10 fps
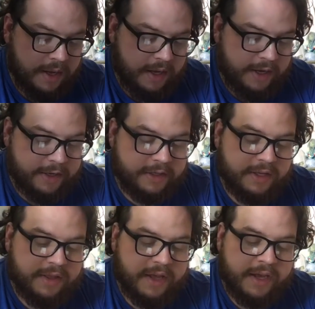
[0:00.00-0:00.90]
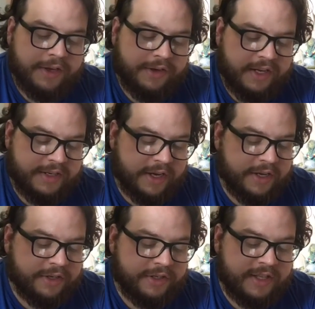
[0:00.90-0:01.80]
Here's the thing you need to
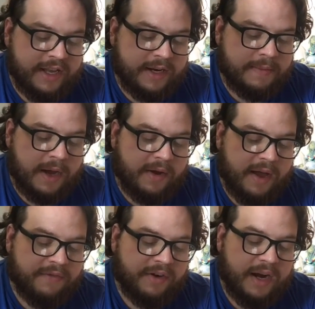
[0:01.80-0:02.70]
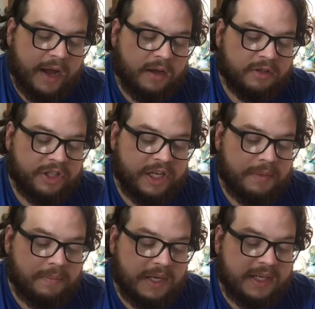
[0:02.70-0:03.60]
understand about every
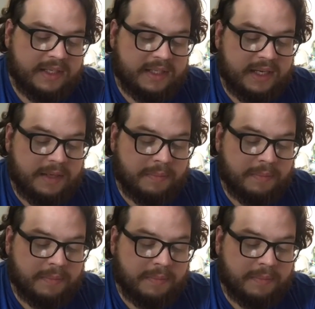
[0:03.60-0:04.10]
LGBT